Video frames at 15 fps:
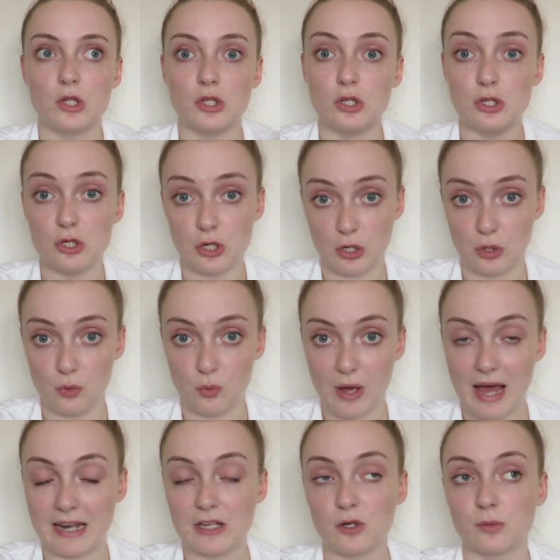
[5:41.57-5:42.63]
you,
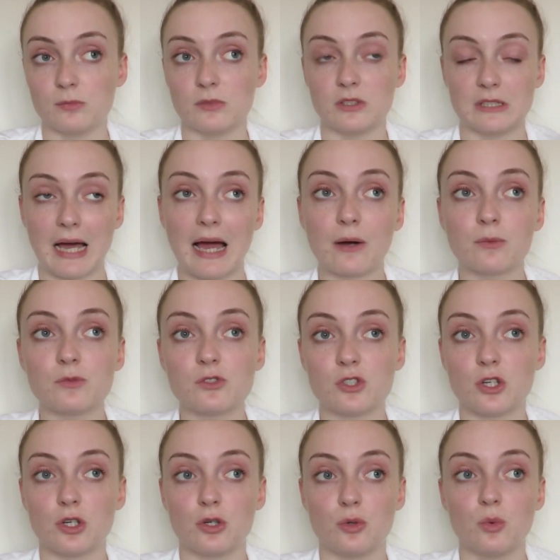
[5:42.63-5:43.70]
and it comes down
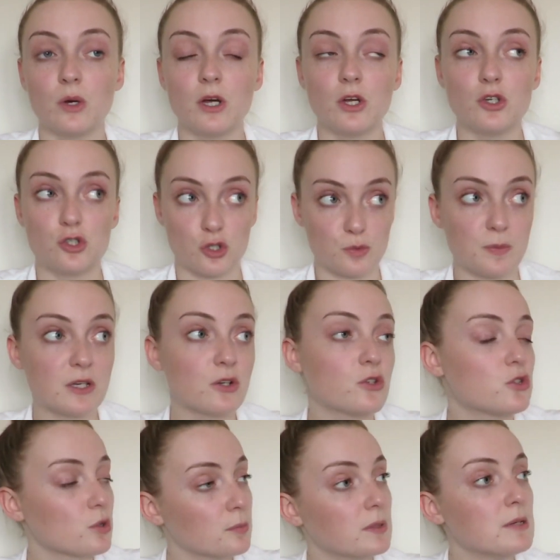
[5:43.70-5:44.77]
to, just because
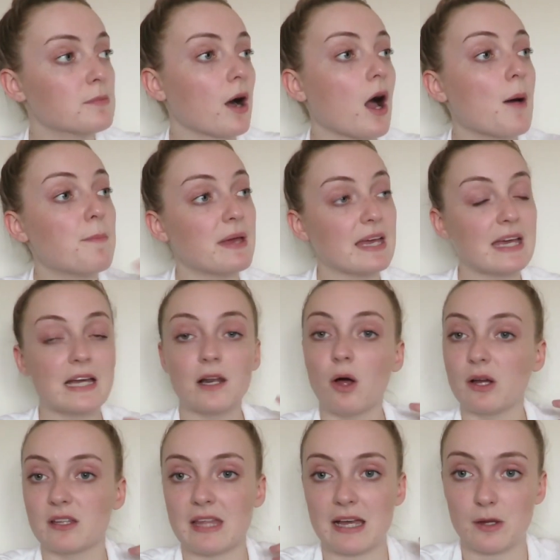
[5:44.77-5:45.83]
somebody might appear
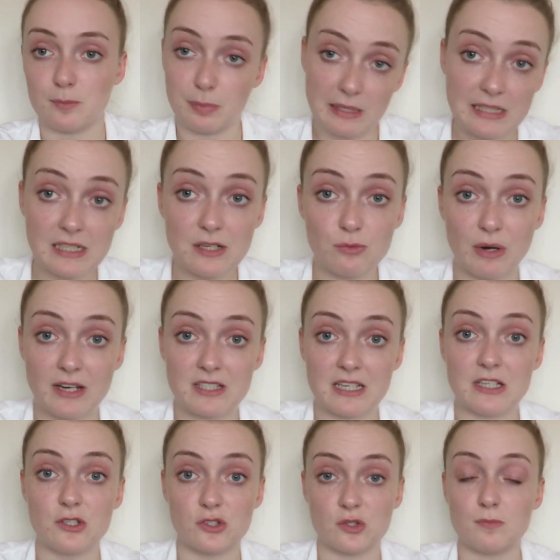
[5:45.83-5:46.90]
like they're completely
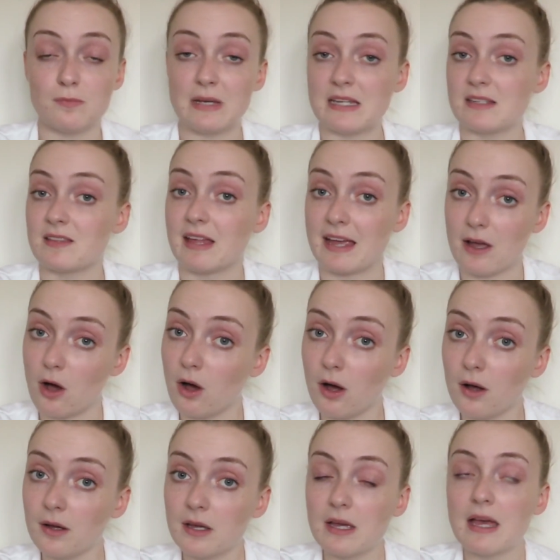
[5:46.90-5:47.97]
ready doesn't mean that they
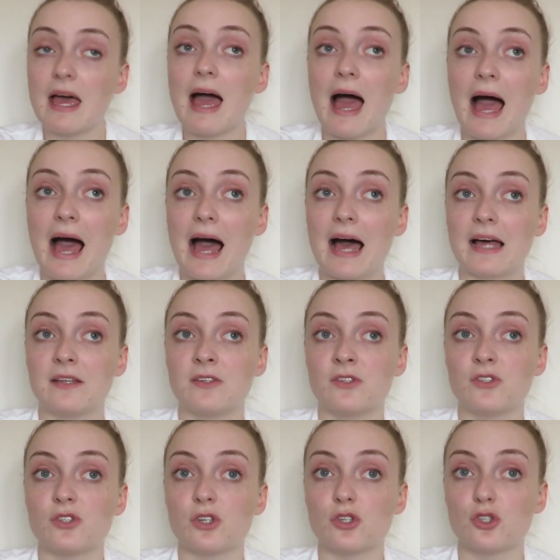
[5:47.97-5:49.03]
are.
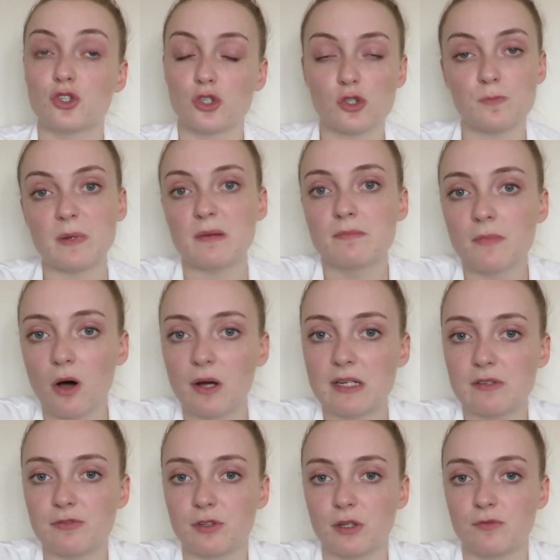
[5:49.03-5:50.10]
And just be
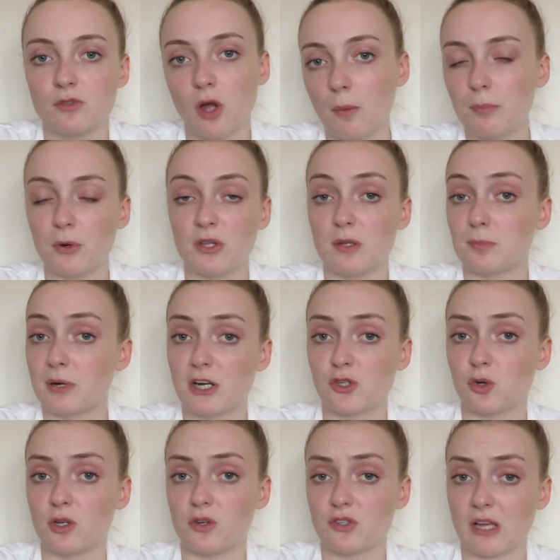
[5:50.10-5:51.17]
mindful of not putting the
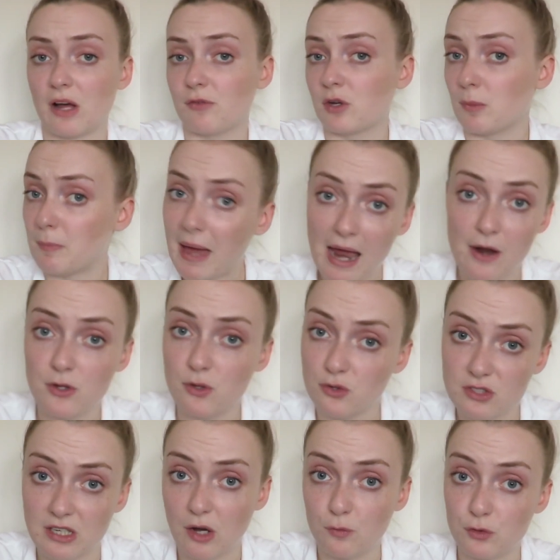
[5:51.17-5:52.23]
pressure on yourself and comparing
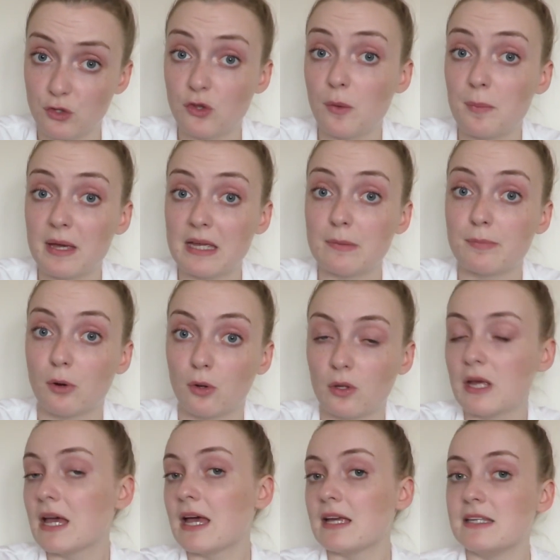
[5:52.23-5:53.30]
yourself with other people.
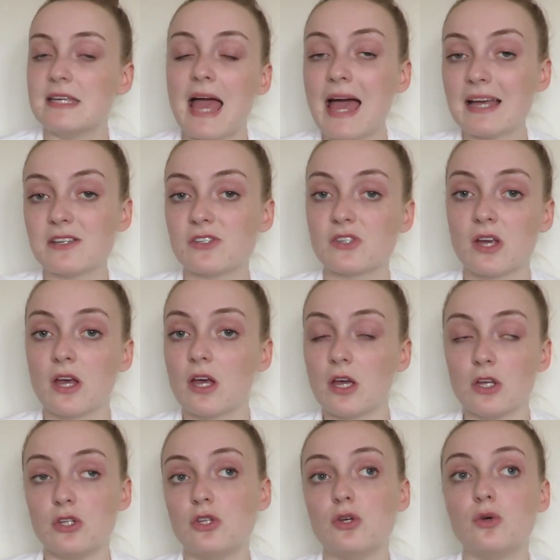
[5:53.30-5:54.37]
Yes,
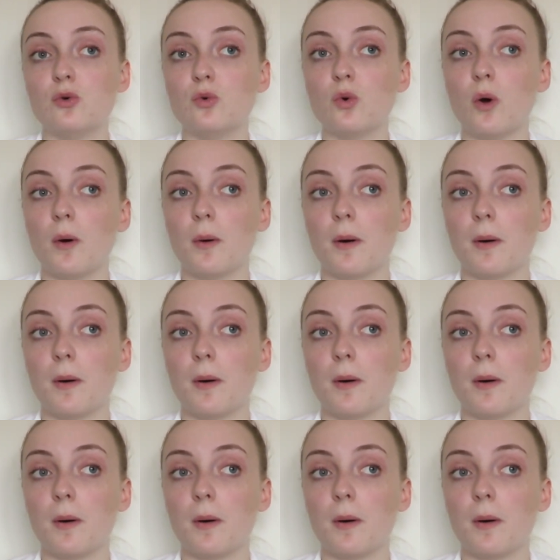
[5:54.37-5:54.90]
you